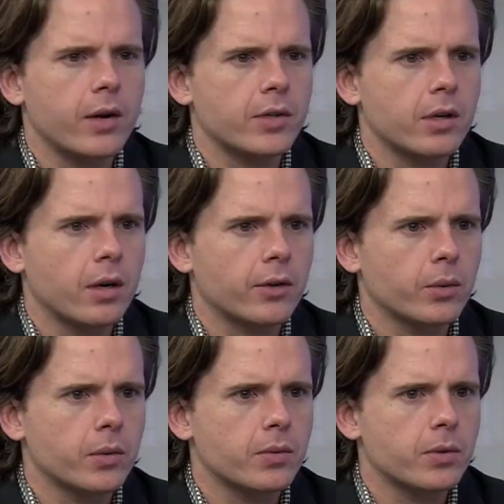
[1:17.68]
right. So the
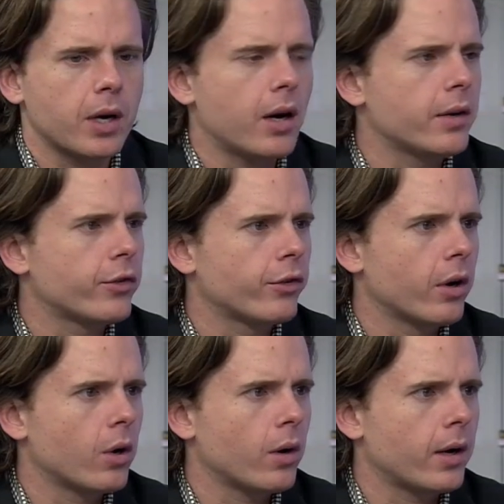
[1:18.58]
author was was on his show